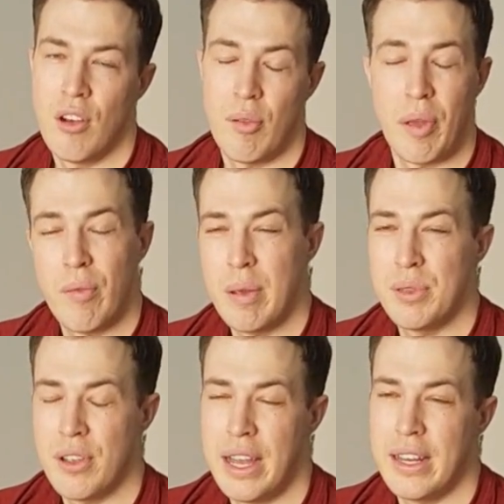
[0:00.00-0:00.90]
On my
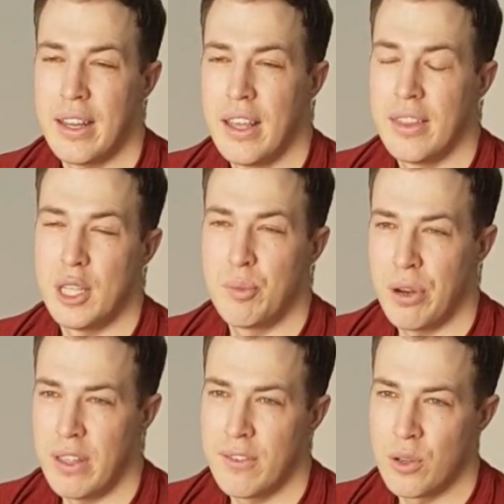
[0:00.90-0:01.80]
website, there's
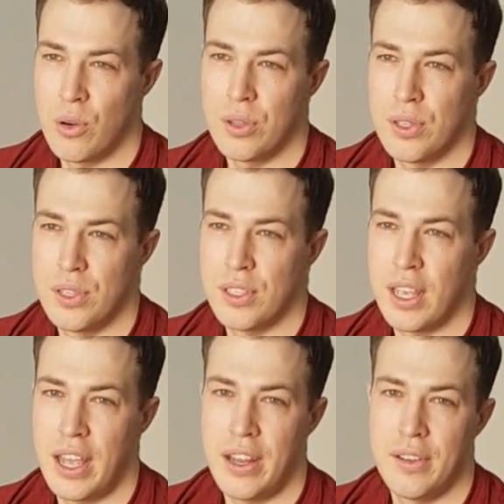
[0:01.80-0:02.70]
plenty of courses
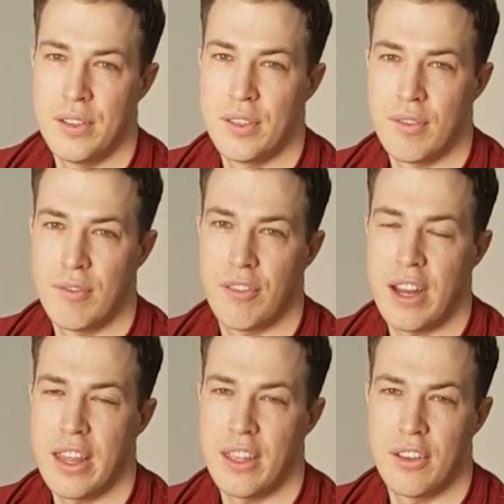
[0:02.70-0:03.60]
and free
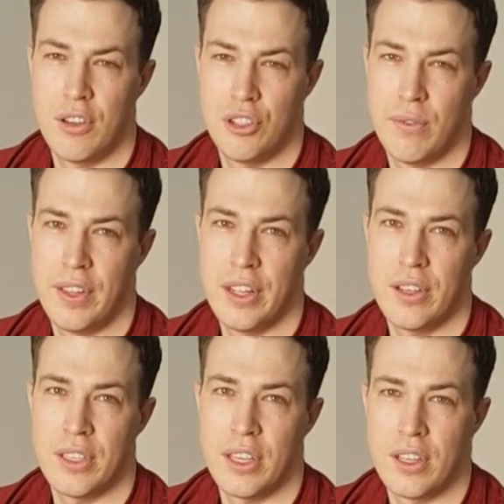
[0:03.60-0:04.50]
other YouTube
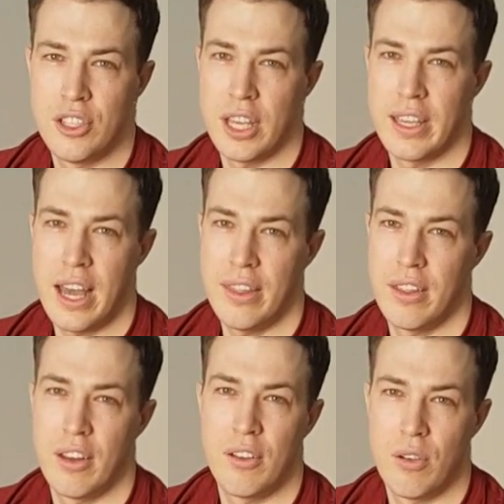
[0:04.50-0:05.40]
videos that you can check out
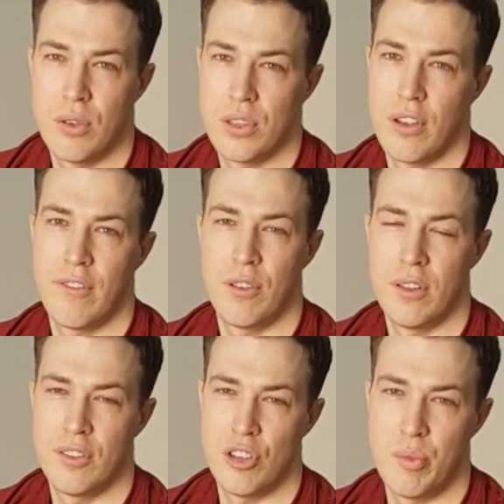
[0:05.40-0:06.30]
that are also full
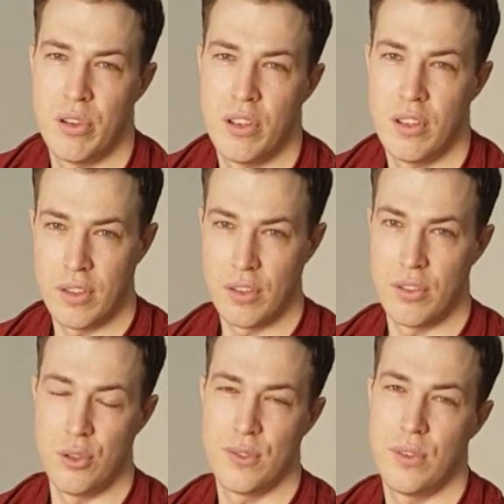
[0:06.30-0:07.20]
of super
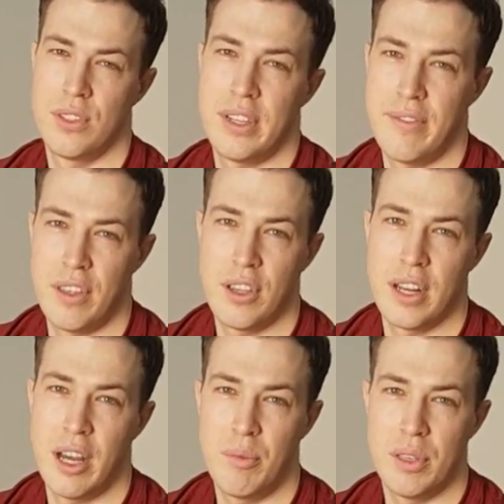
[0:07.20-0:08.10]
useful stuff that you can
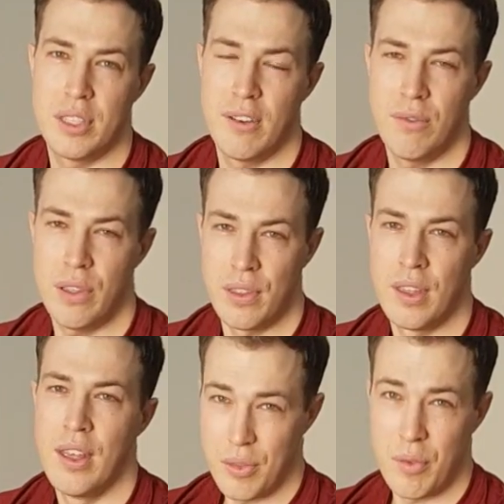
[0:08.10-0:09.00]
help yourself with.
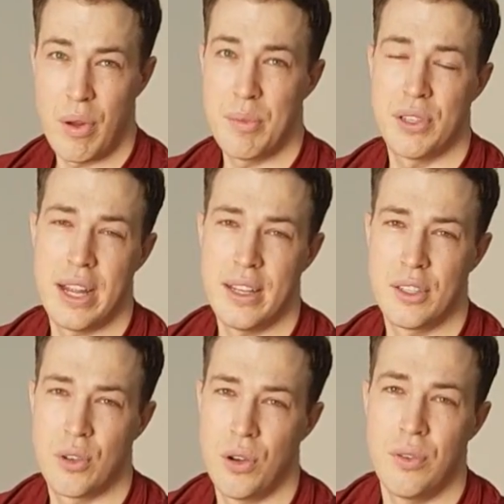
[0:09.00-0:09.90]
The website is
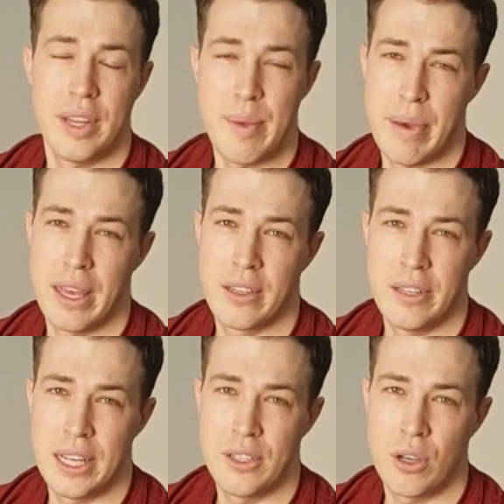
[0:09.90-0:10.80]
called knee pain
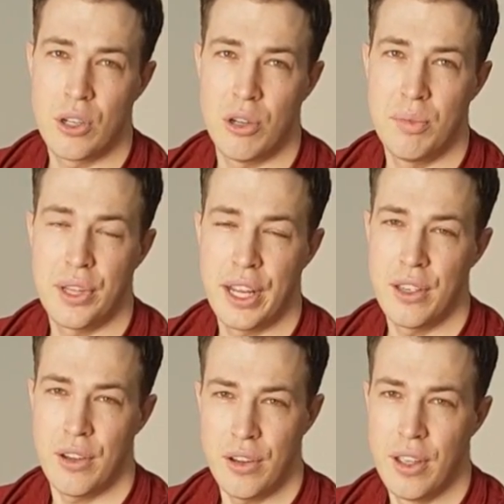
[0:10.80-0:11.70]
clinic dot com dot A
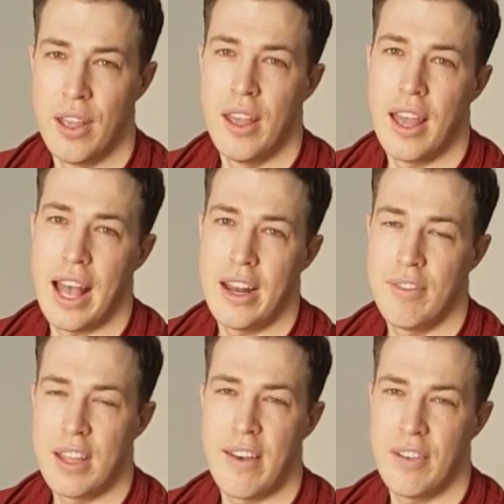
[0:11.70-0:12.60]
U, and if
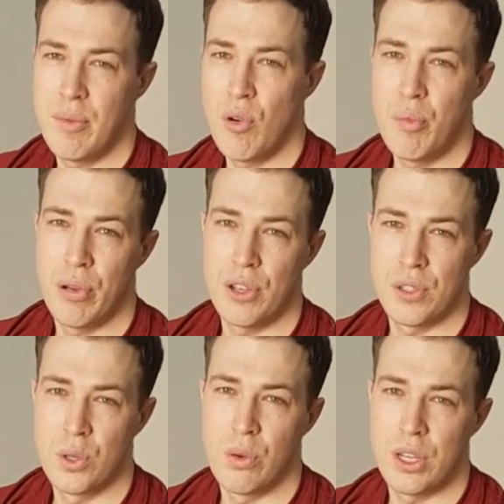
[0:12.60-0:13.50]
you have any more
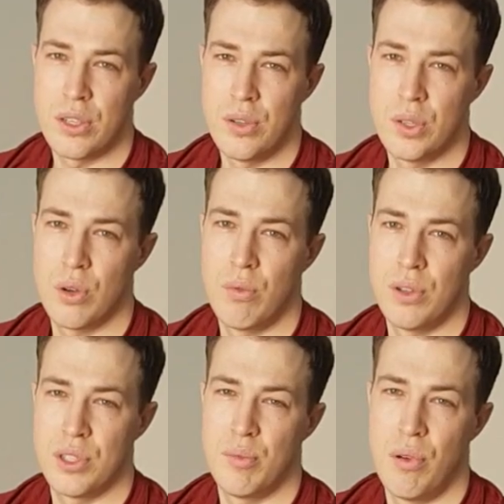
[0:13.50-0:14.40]
personal questions or
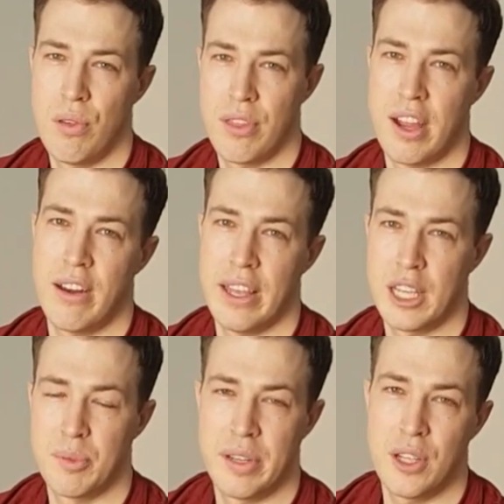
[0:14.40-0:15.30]
want some more thorough
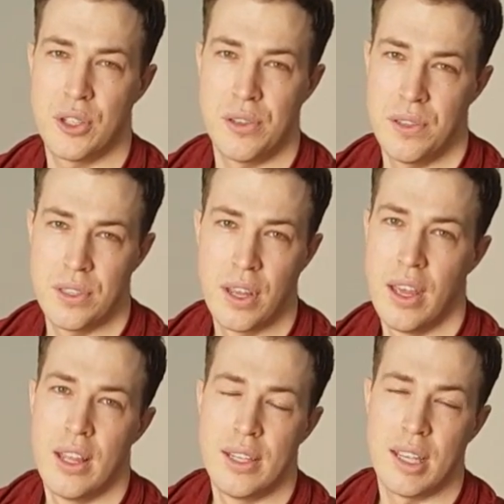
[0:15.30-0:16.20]
explanations,
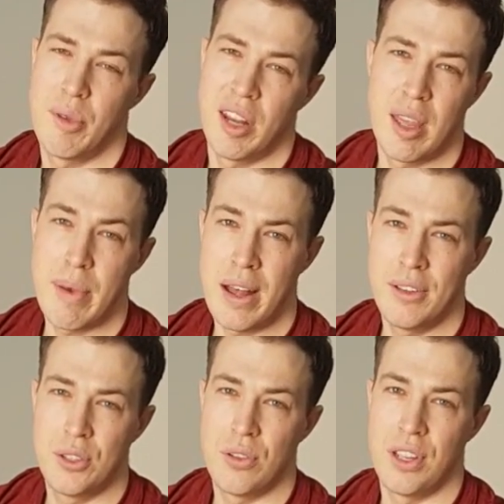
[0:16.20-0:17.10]
send me an
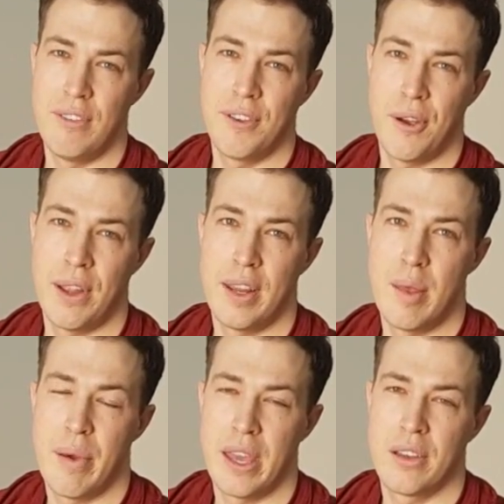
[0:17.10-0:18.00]
email to info at
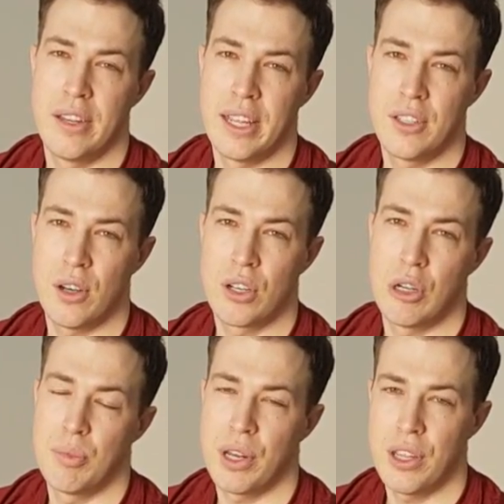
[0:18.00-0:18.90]
knee pain clinic dot
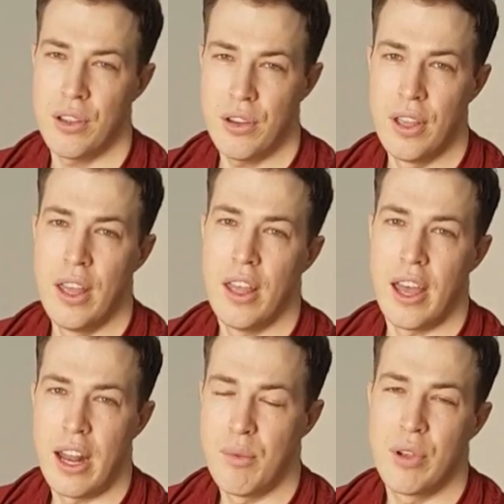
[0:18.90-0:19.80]
com dot A U
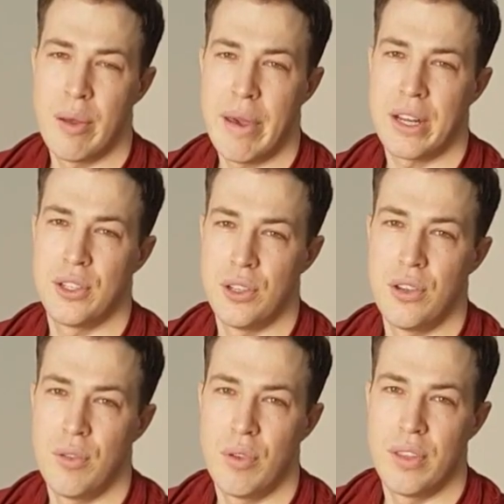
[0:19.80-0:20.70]
and we'll get back to
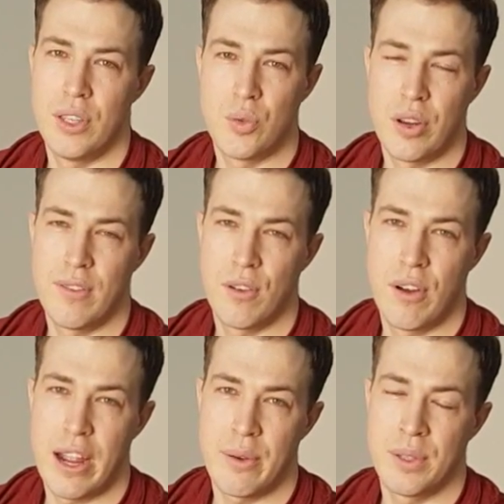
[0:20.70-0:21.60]
you within twenty-four
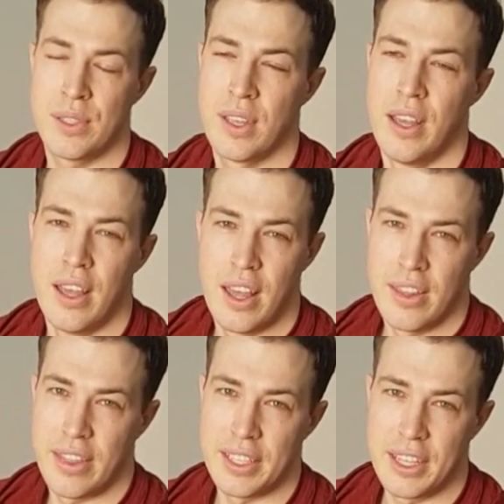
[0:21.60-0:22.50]
hours.
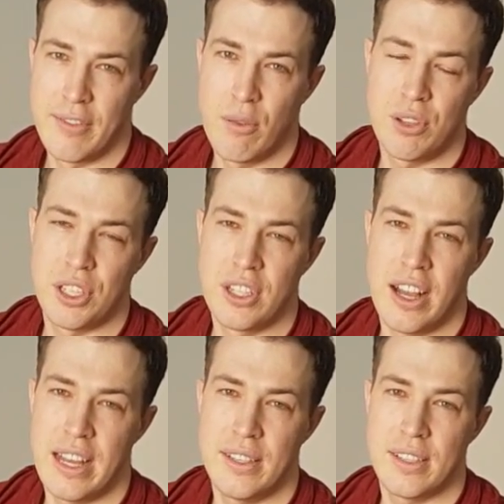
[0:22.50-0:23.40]
Thanks again for watching,
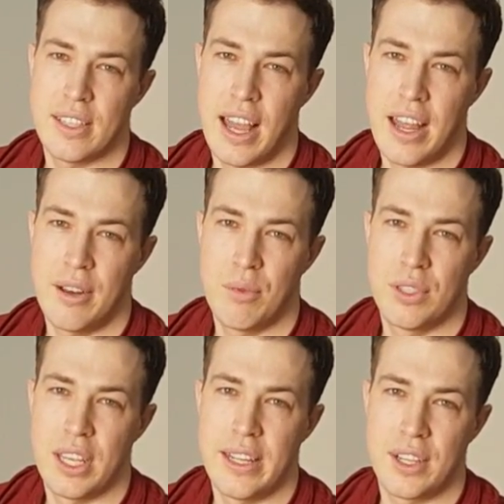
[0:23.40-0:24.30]
guys, and we'll
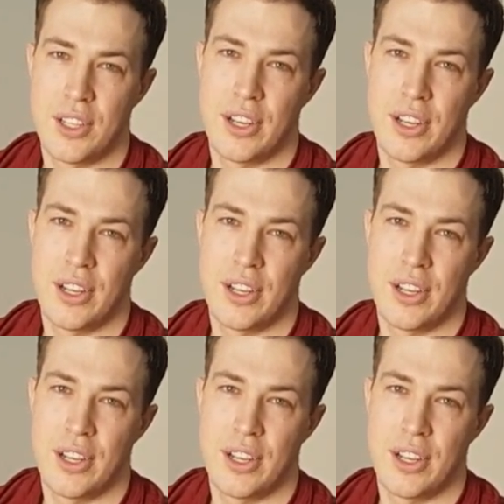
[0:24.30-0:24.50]
see you next